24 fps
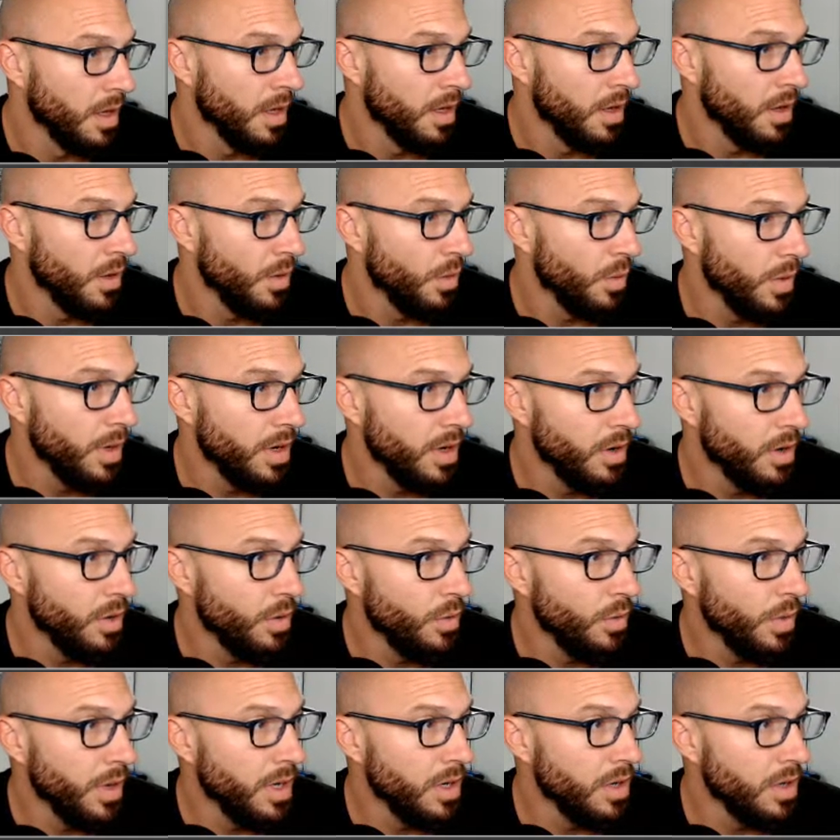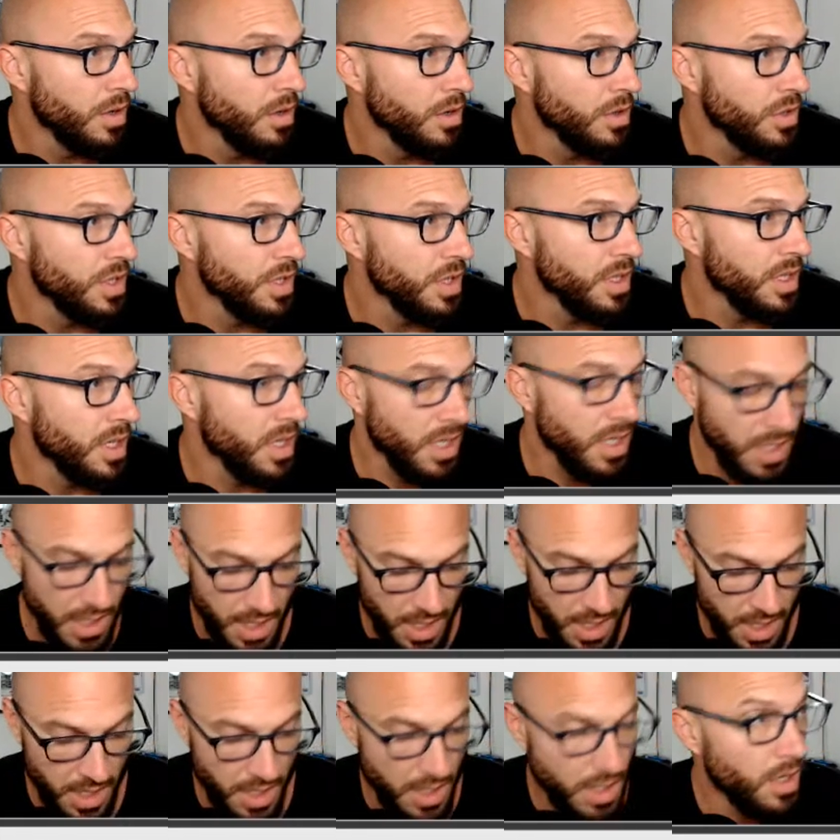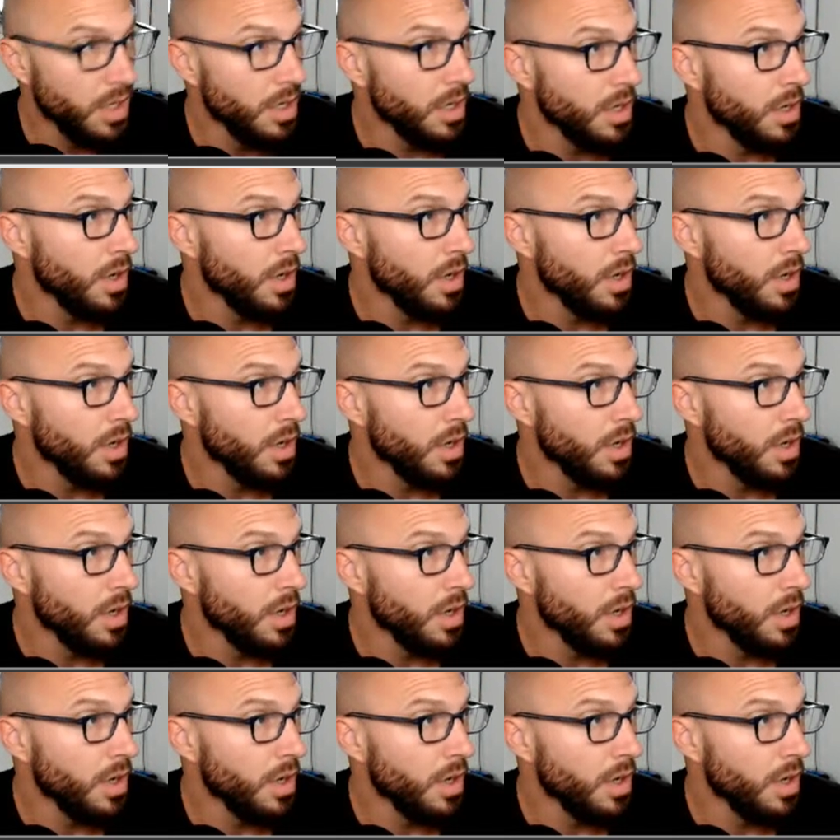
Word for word: Winner, winner, chicken dinner.